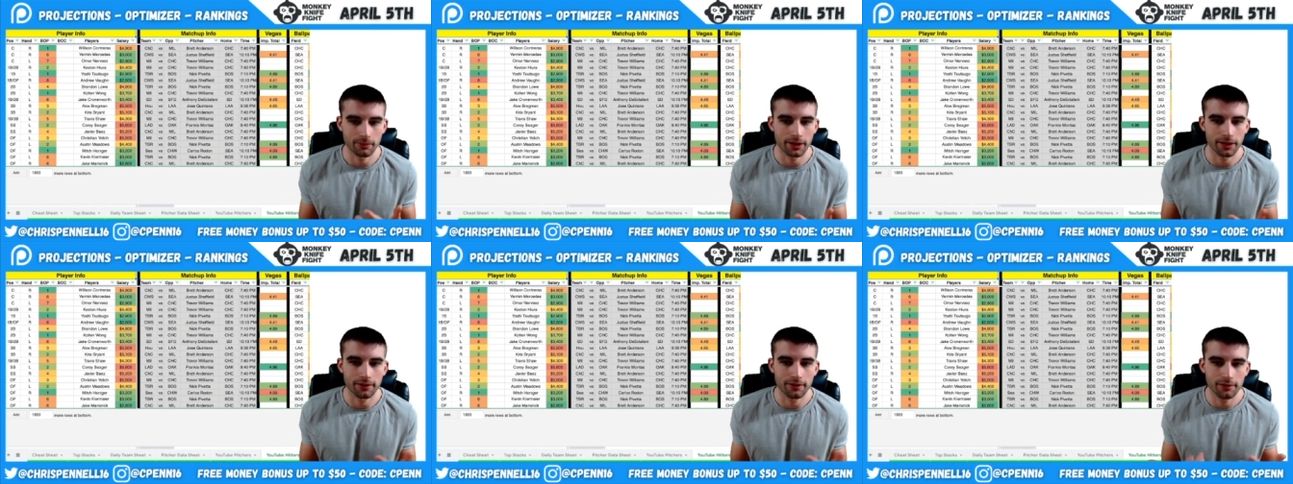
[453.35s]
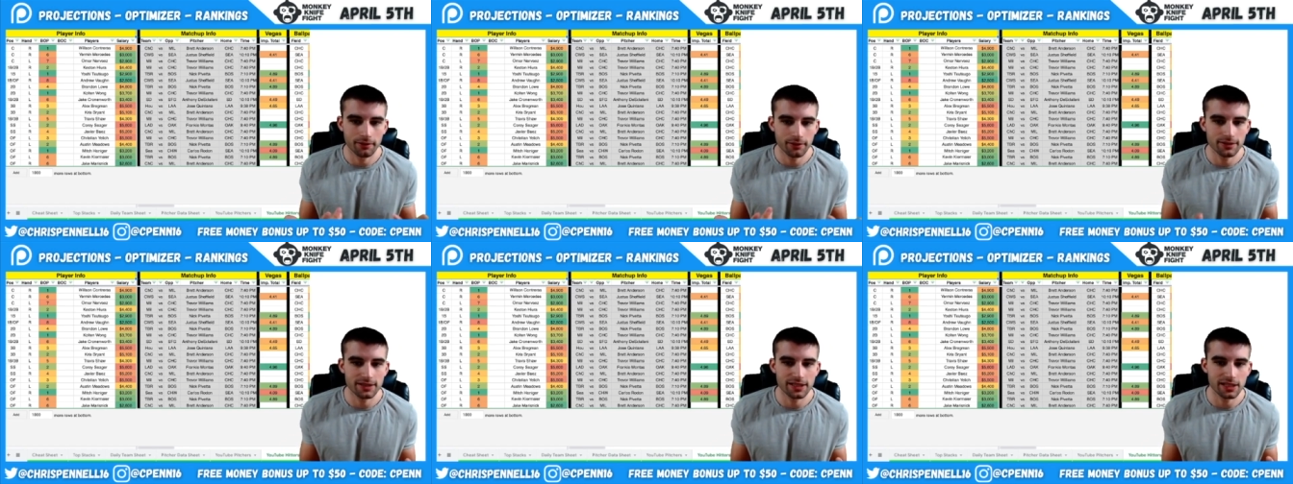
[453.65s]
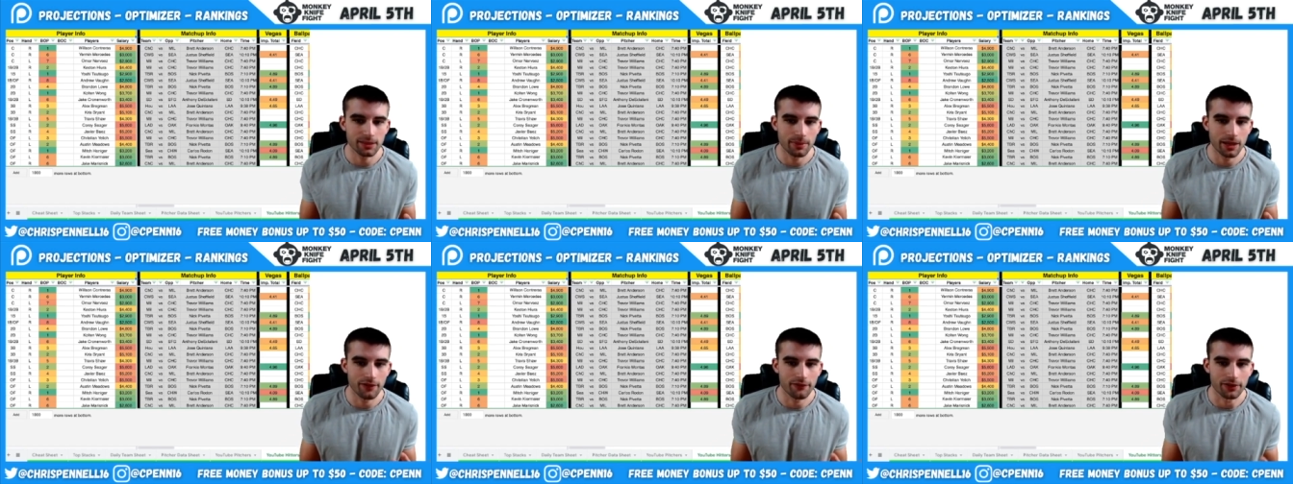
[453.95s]
but I could see
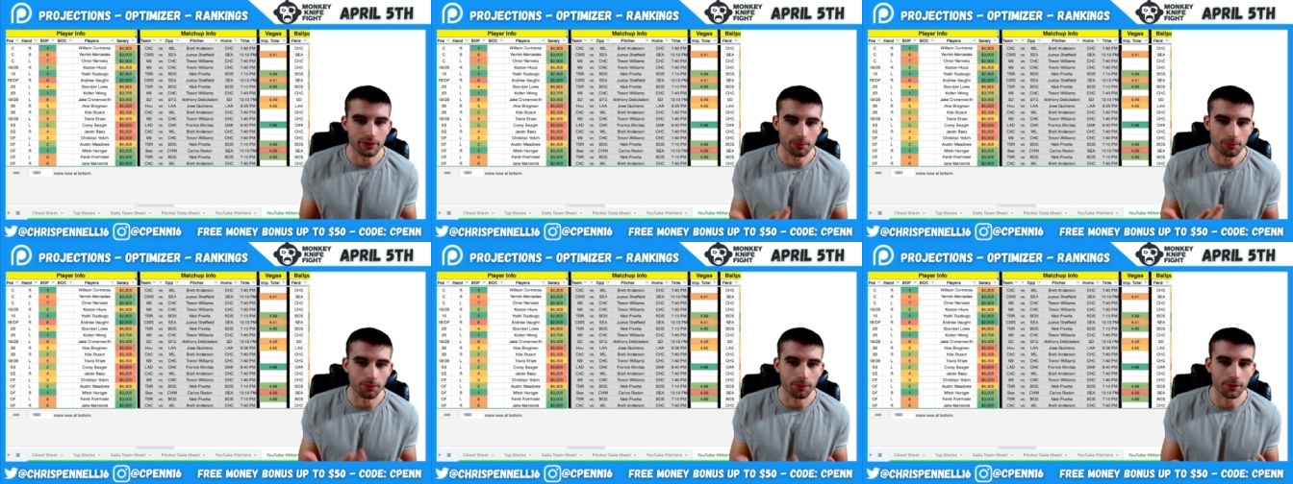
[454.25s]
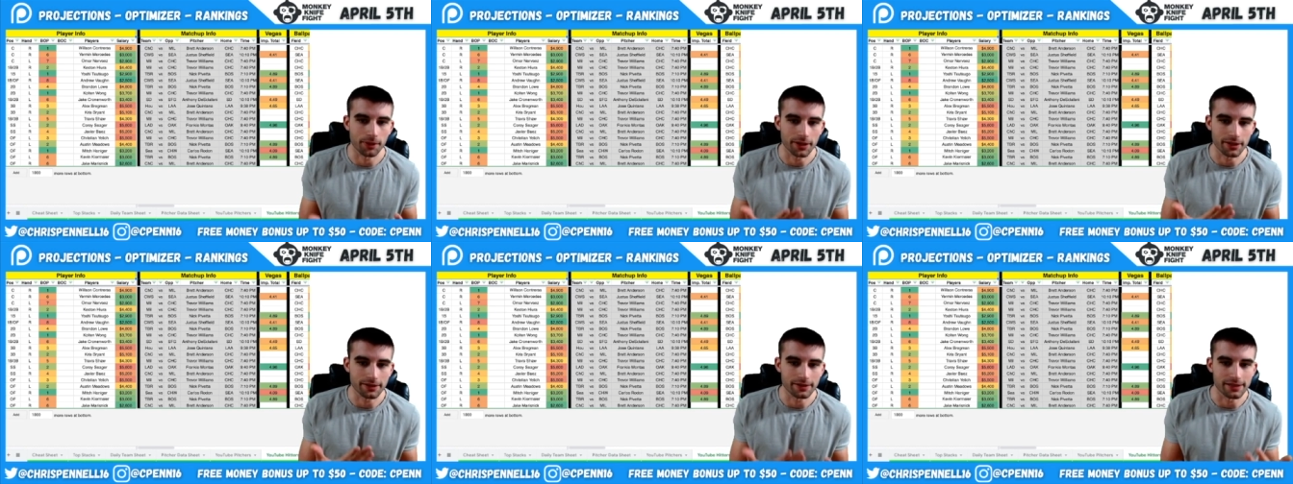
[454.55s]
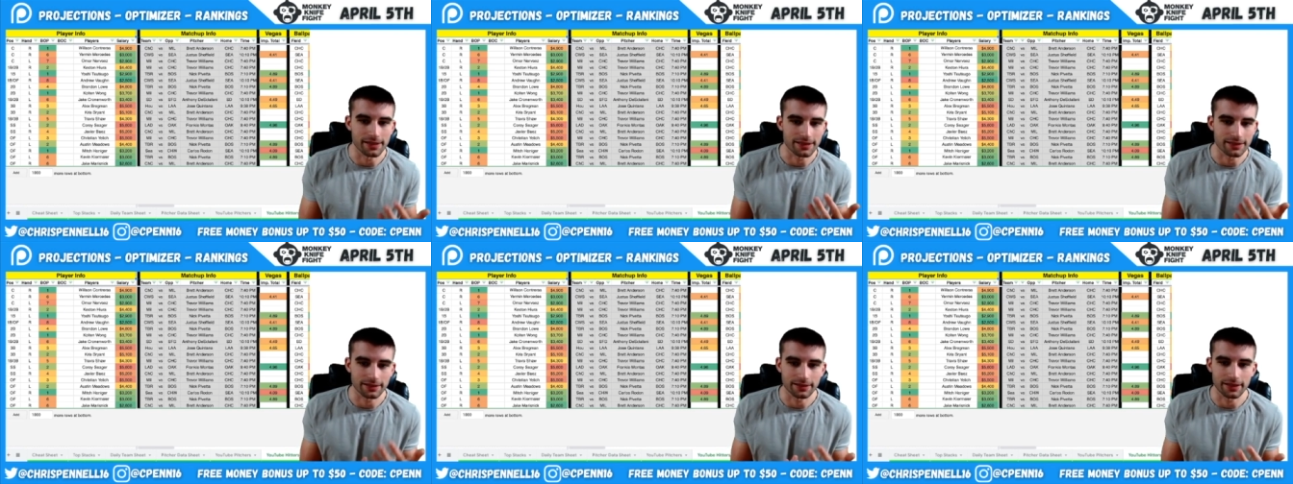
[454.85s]
them having a pretty
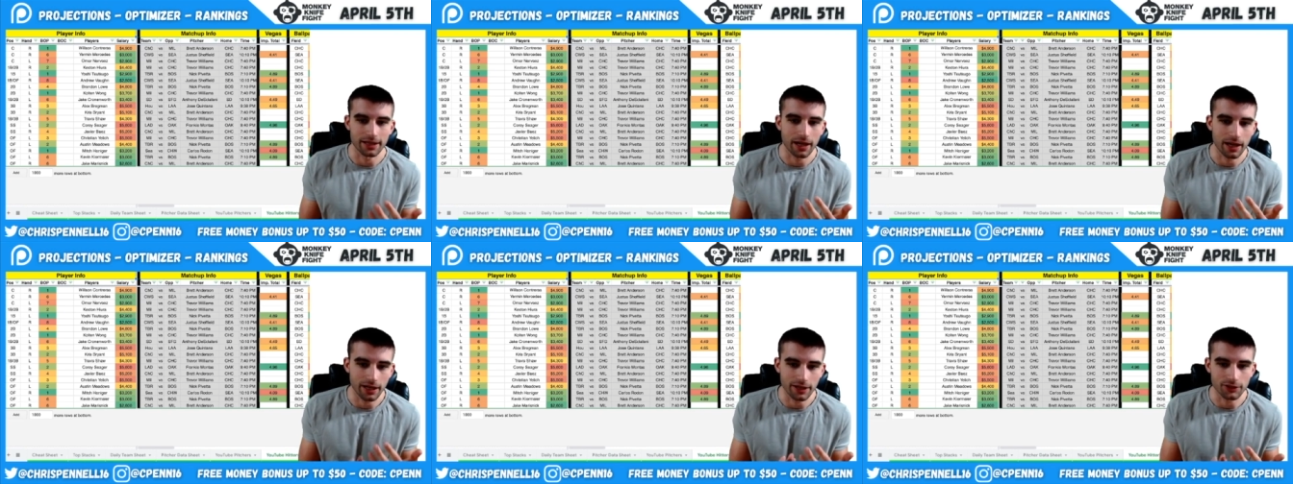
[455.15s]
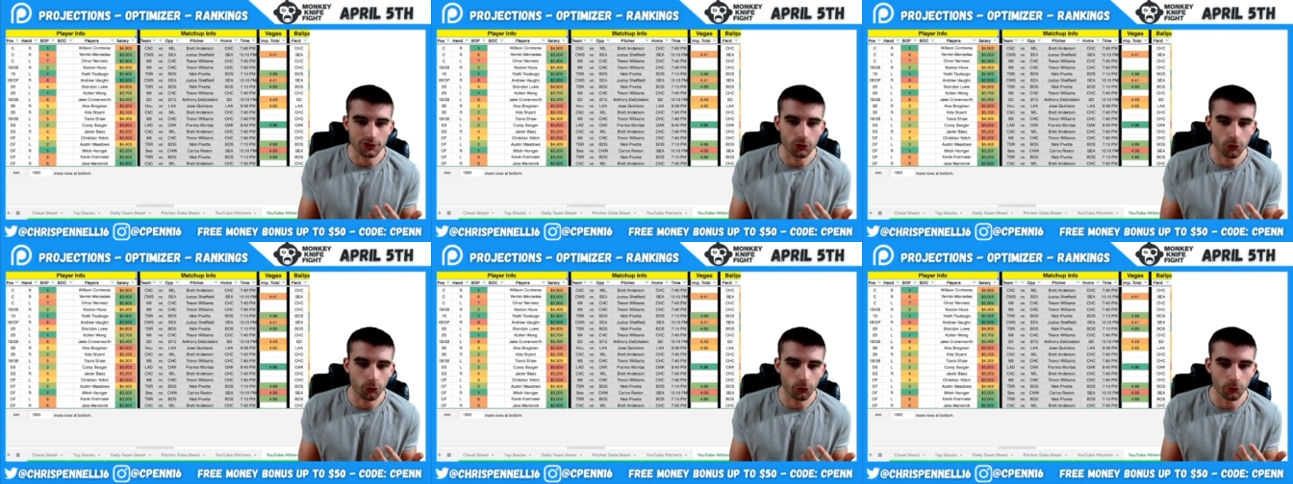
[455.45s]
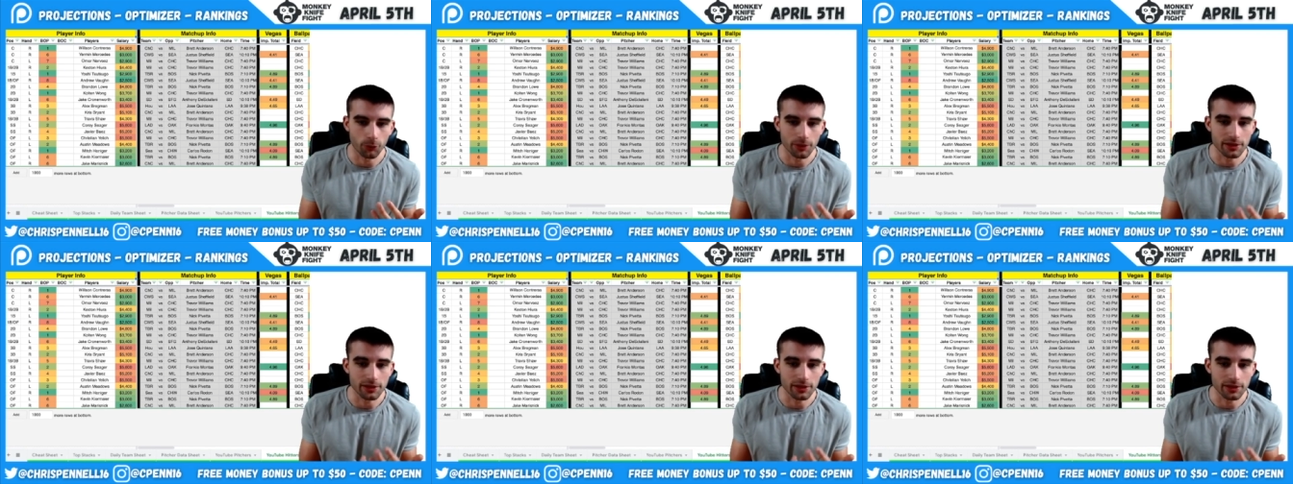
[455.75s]
decently high total.